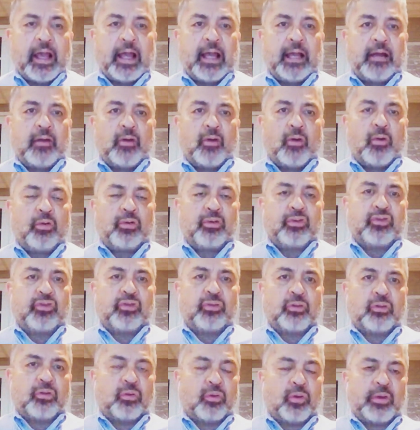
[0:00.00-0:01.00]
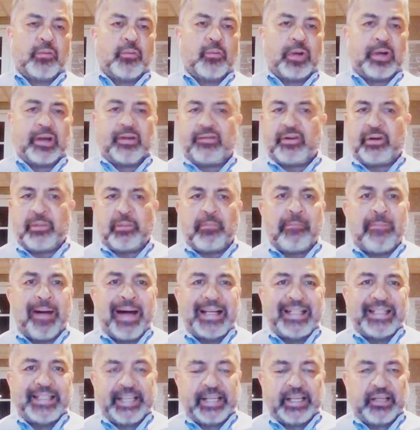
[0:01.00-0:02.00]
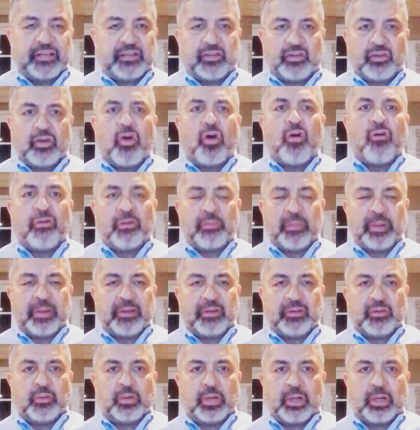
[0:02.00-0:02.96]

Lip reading: and also whatever mandates governments